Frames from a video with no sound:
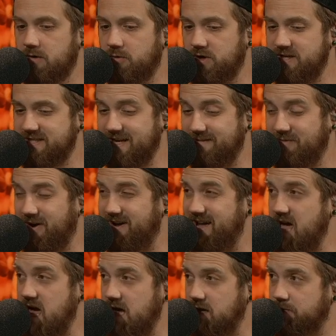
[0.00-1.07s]
what he said about
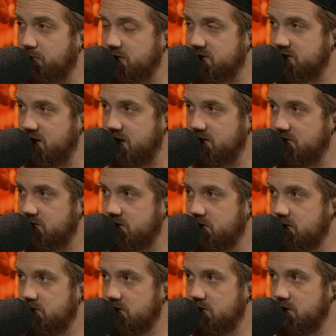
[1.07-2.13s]
eighty percent
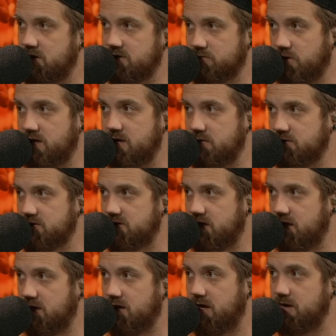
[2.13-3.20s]
is what he was
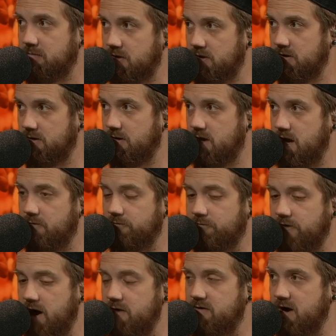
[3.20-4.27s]
saying, that a
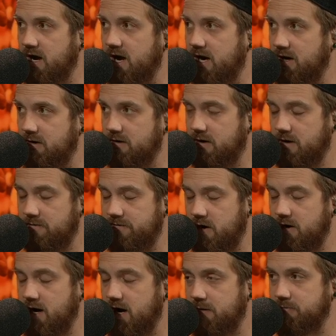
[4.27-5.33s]
very high, uh,
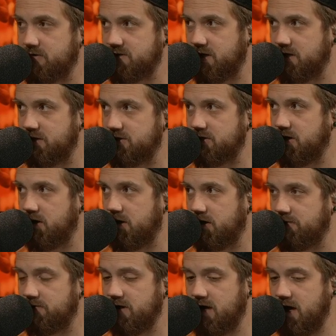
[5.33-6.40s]
very high percentage
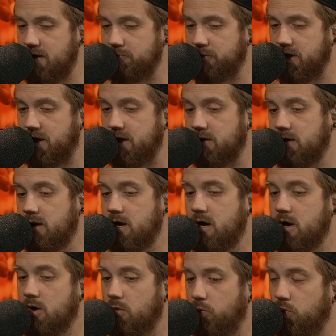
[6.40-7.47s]
of the game plan
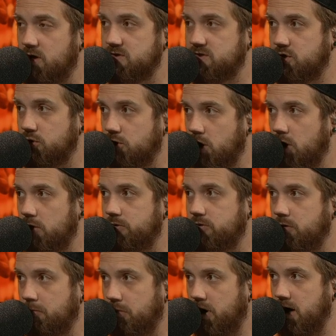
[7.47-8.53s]
mm-hmm. was to go
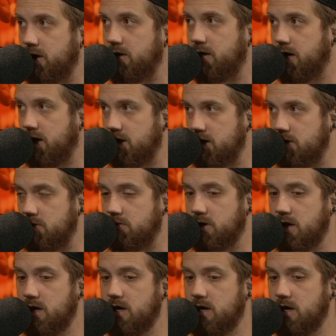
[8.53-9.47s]
through Brandon Ayuk.